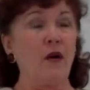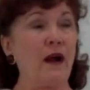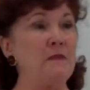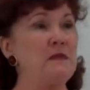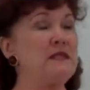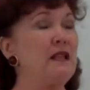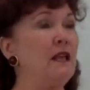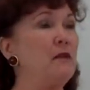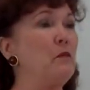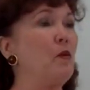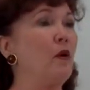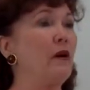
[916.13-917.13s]
Or I'm
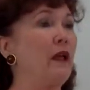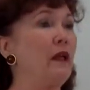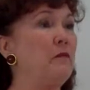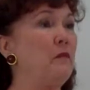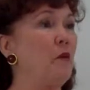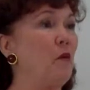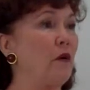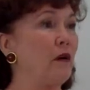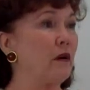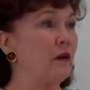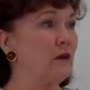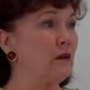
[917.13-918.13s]
seeing more and
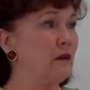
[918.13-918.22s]
more.